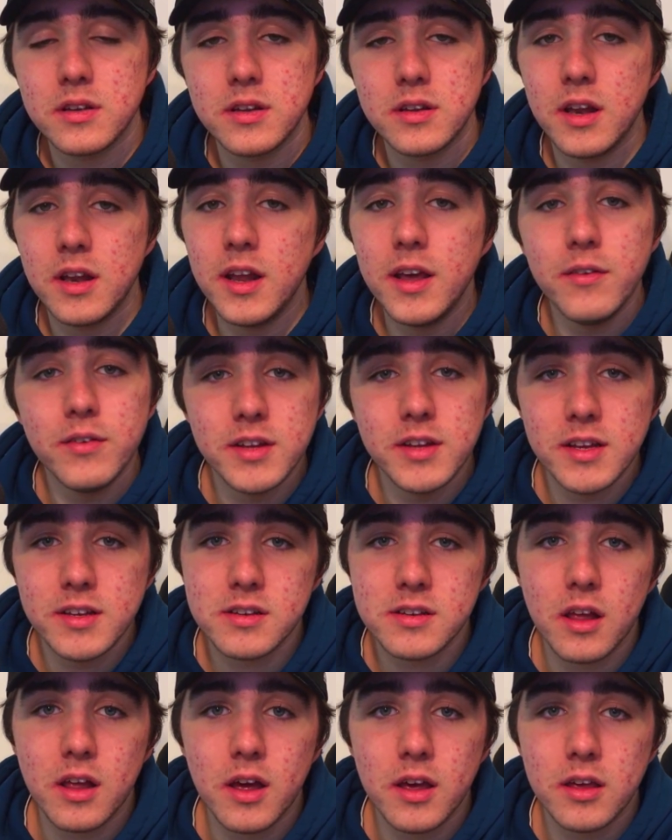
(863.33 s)
Leave a
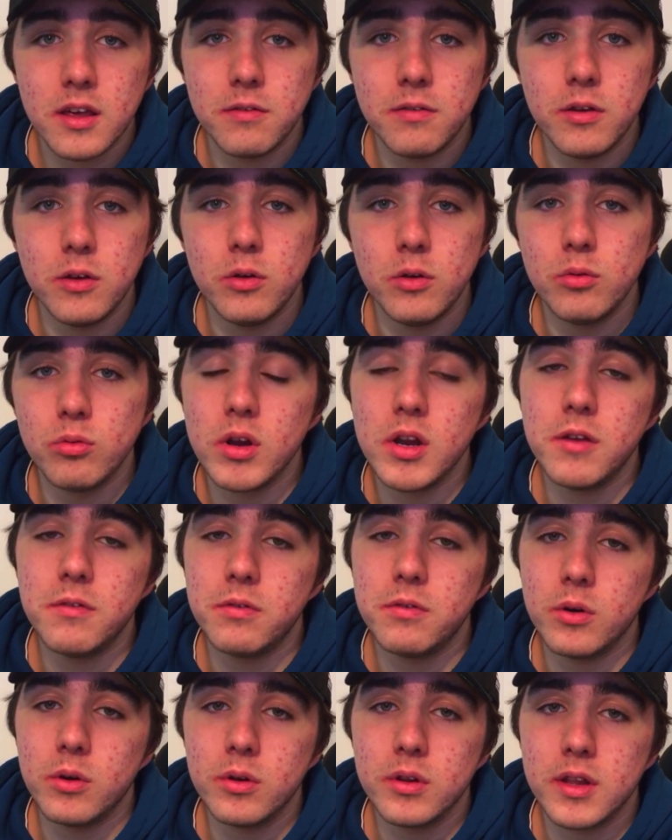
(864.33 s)
dislike if you really
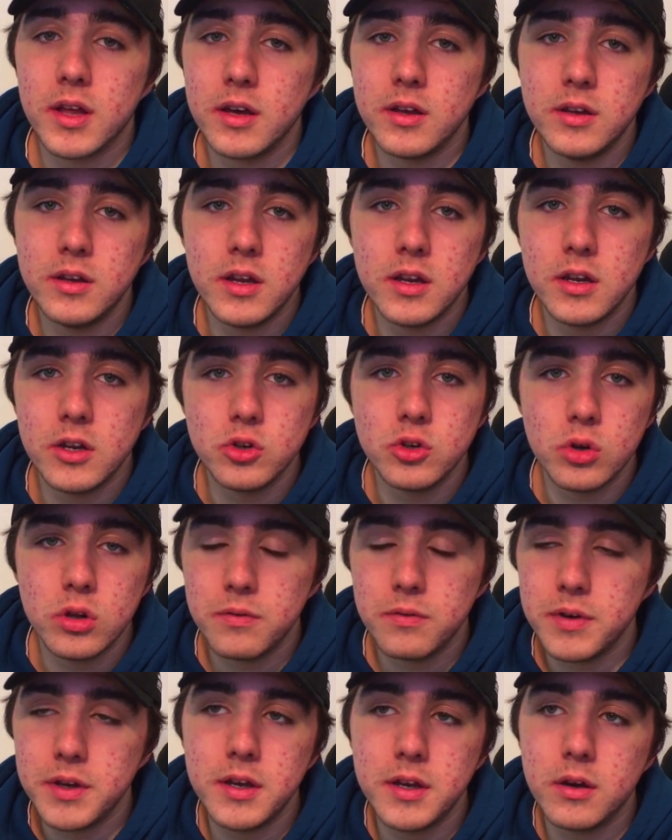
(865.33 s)
feel that you didn't enjoy the
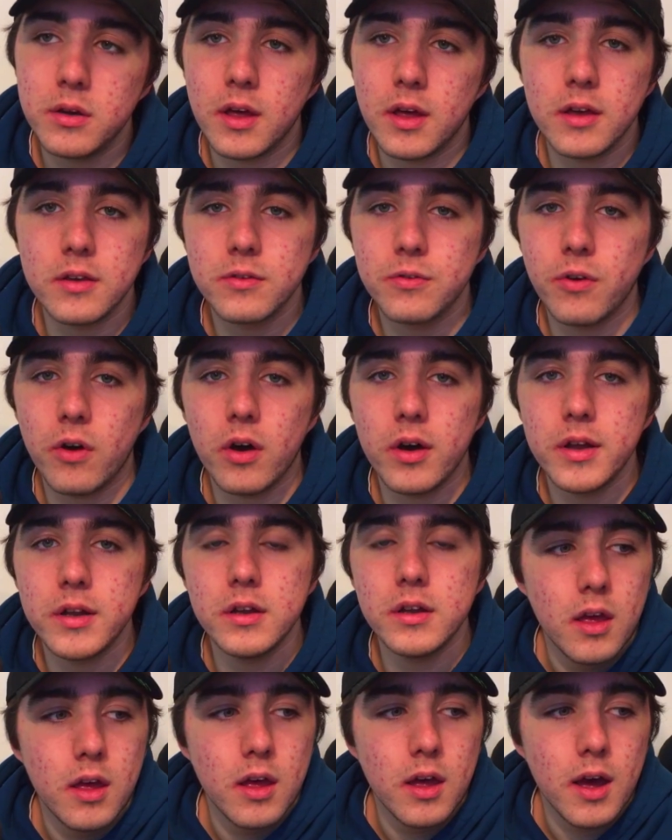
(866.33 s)
video, that's fine.
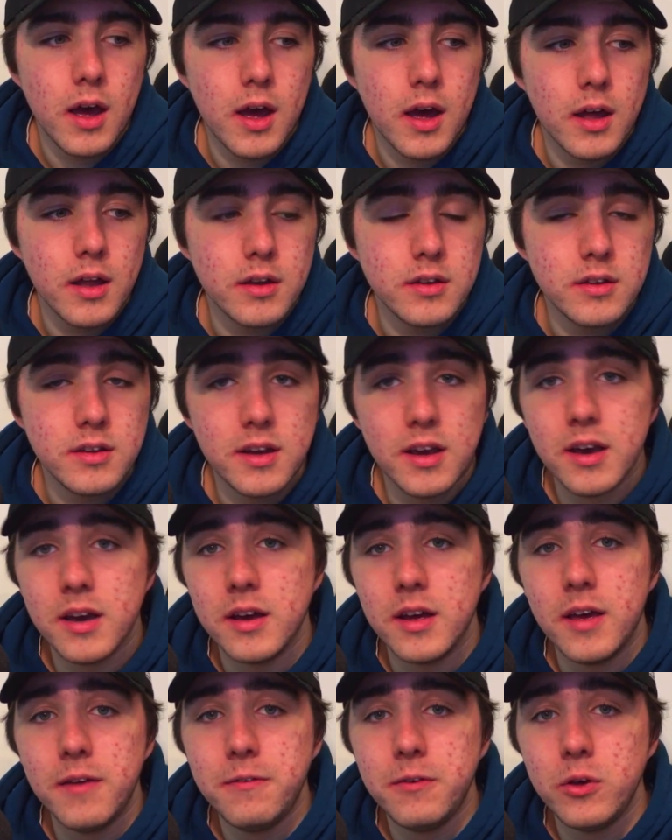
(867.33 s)
And yeah,
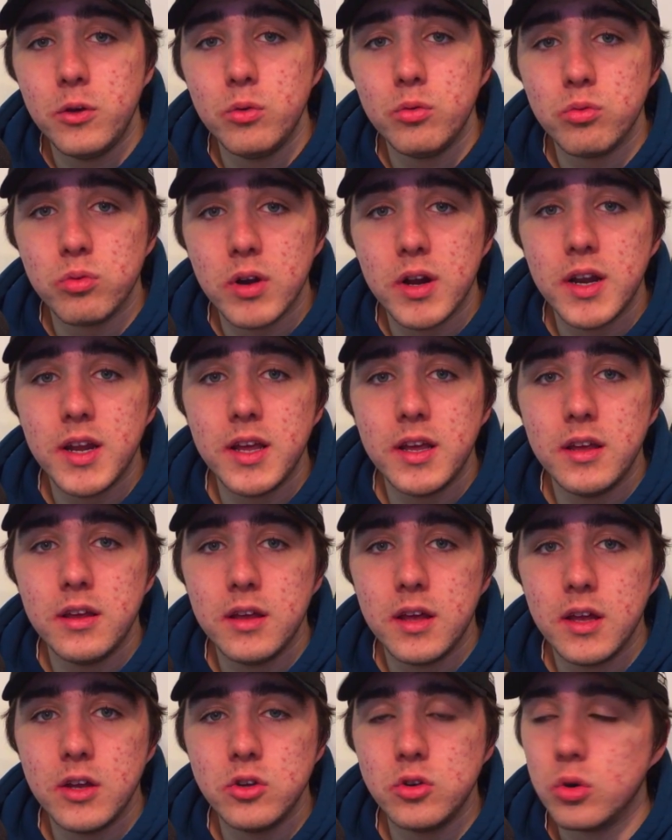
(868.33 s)
if you really
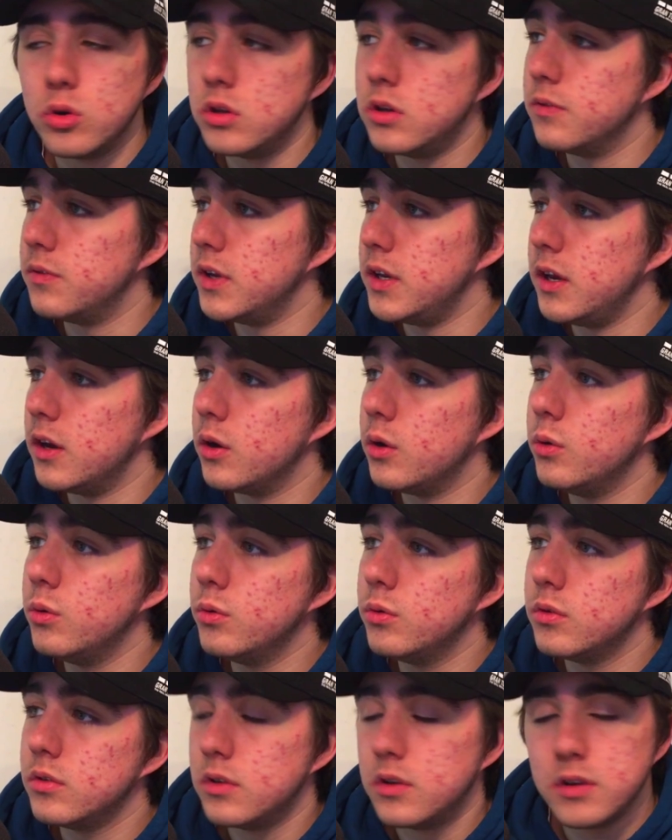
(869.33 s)
enjoyed the video,
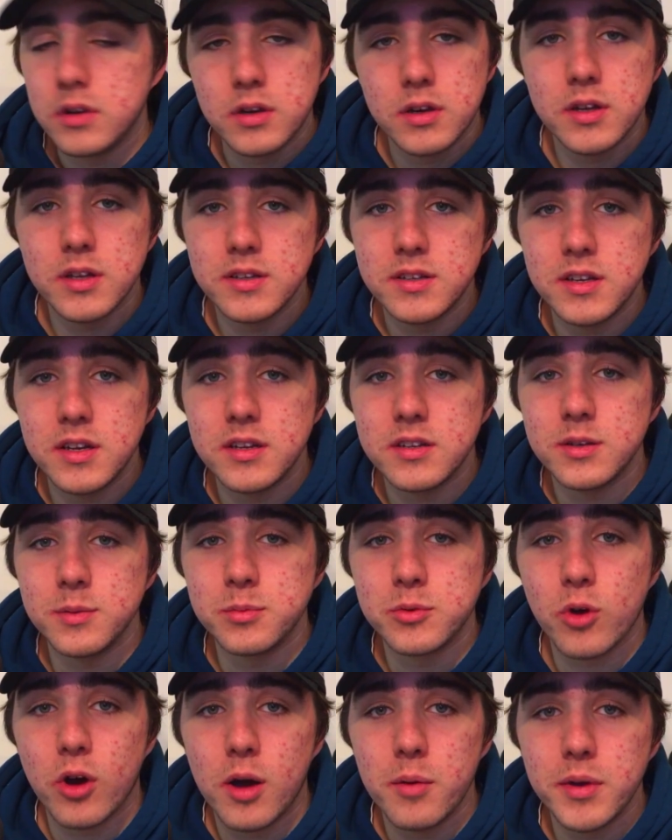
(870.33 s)
consider
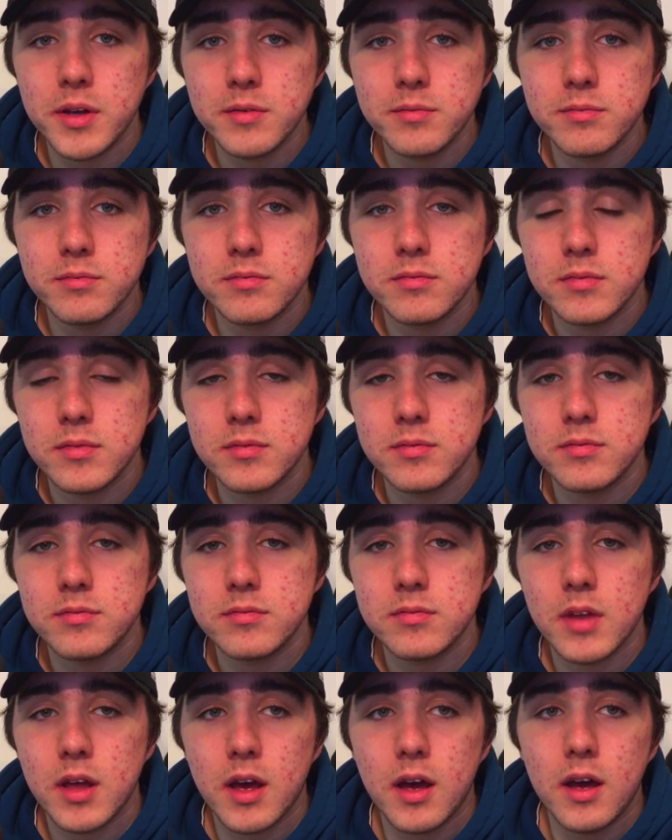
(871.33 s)
subscribing.
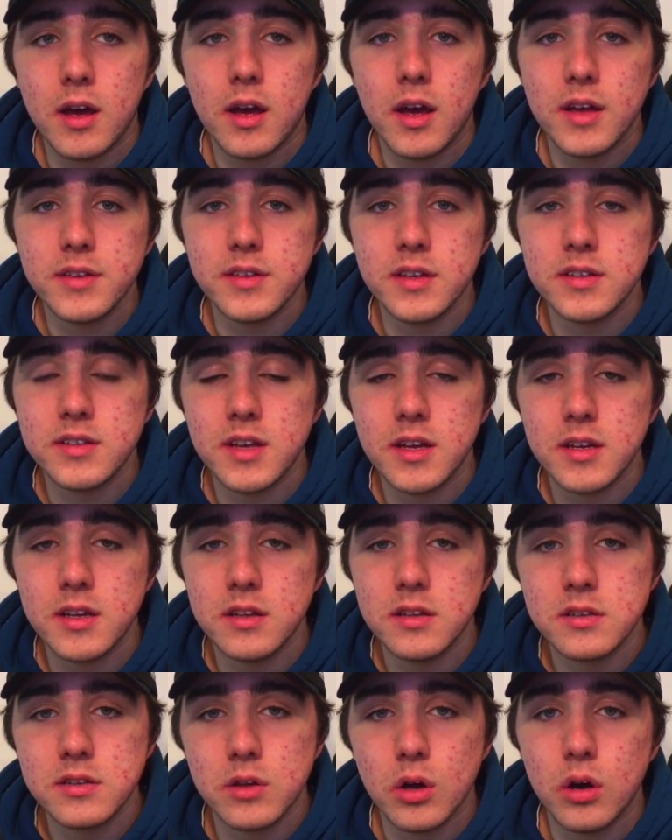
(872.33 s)
As I said at the
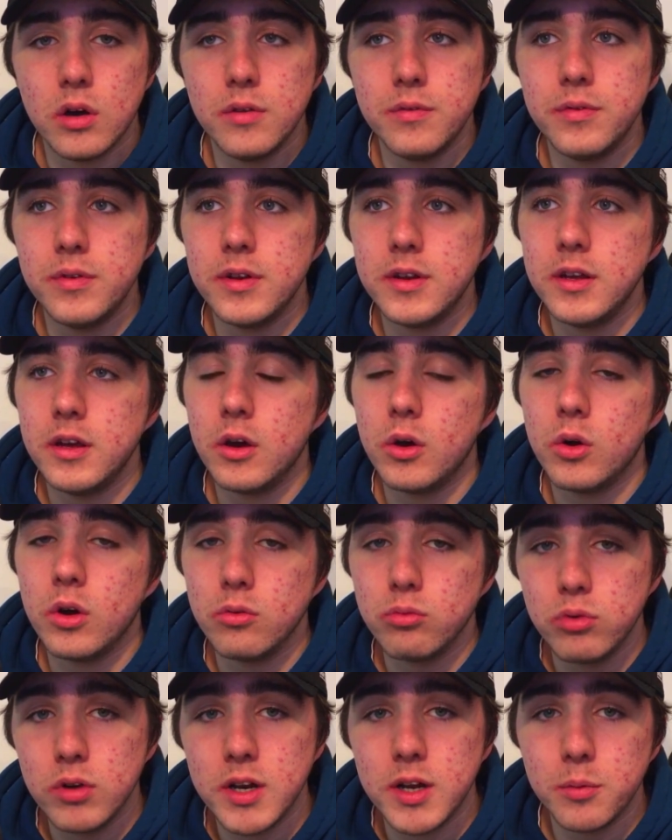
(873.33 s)
start of the video, I
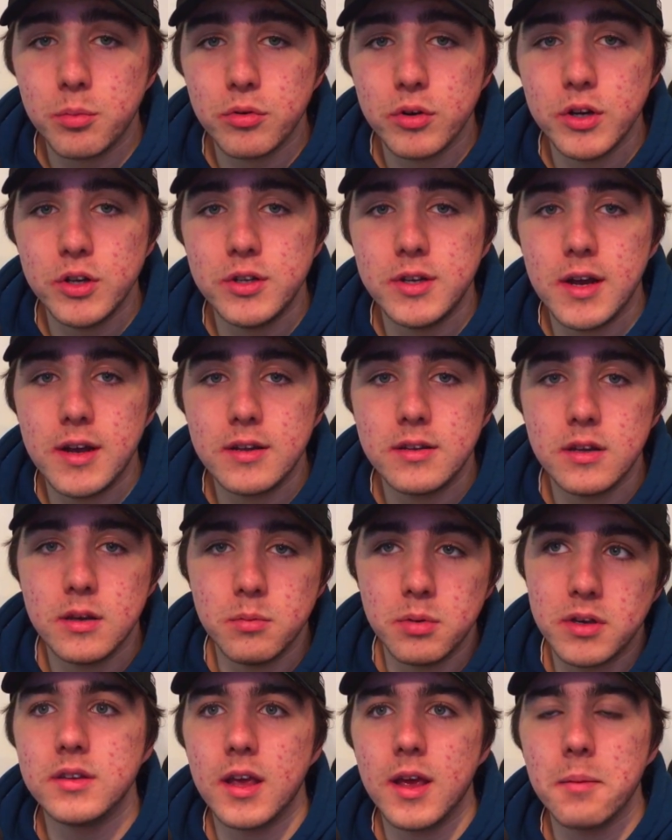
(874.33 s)
really appreciate it
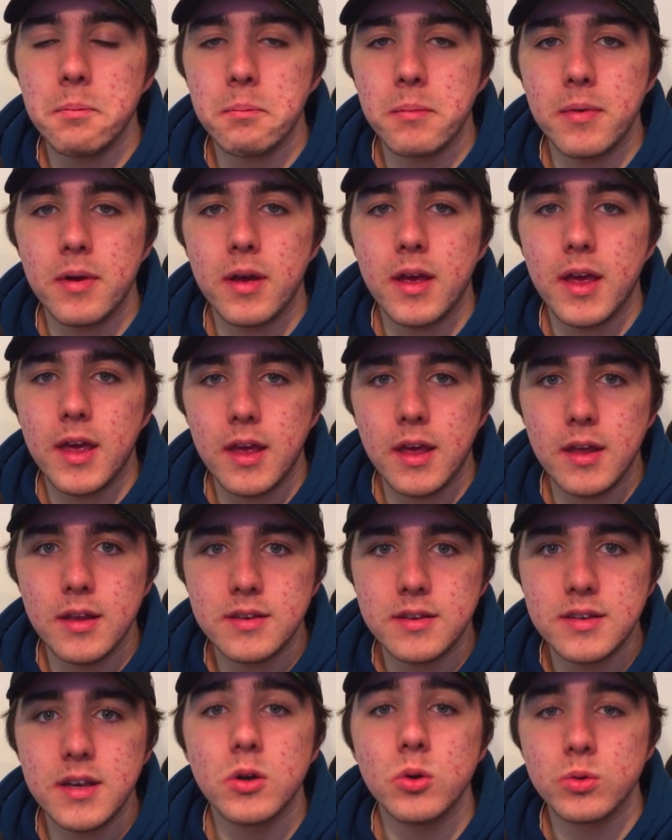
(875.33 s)
because it
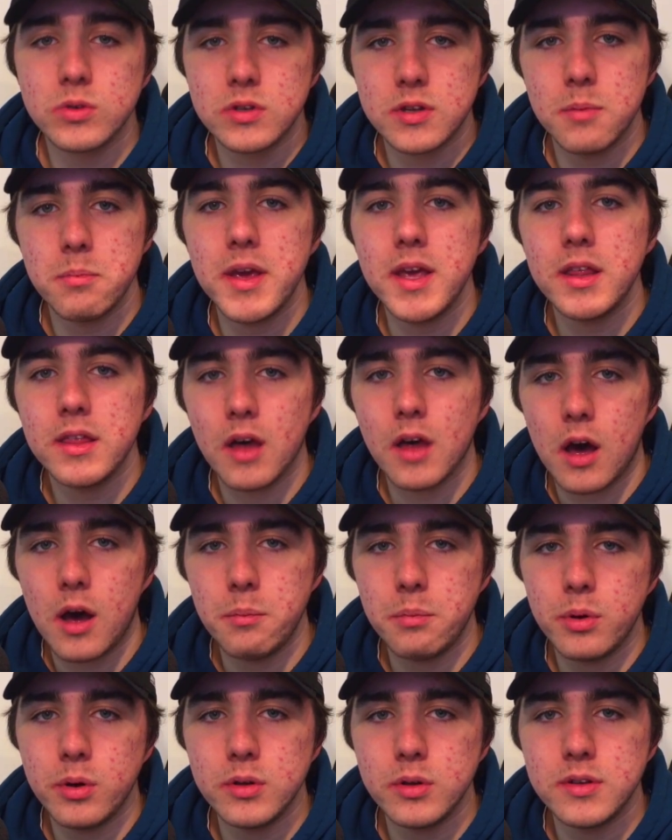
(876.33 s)
signals to me that I'm
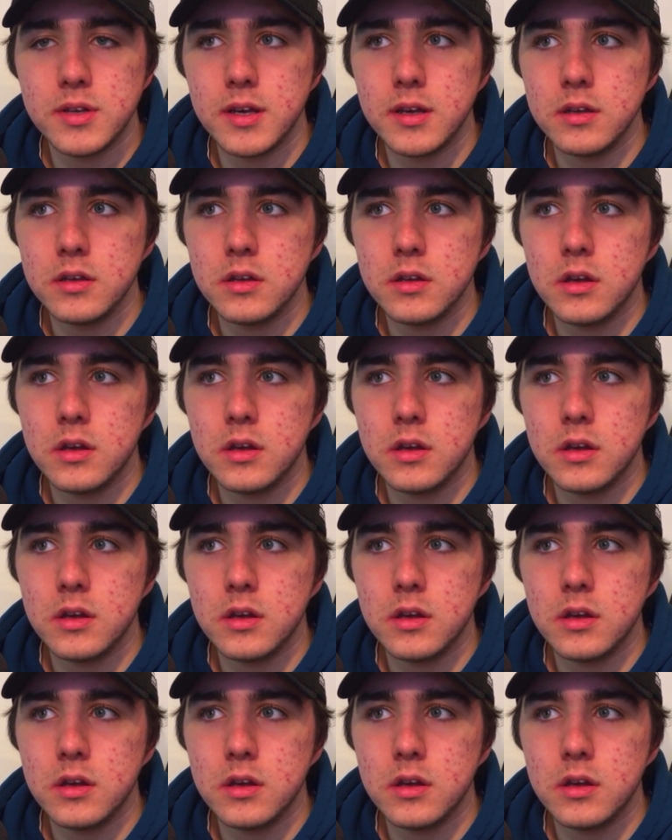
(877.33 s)
putting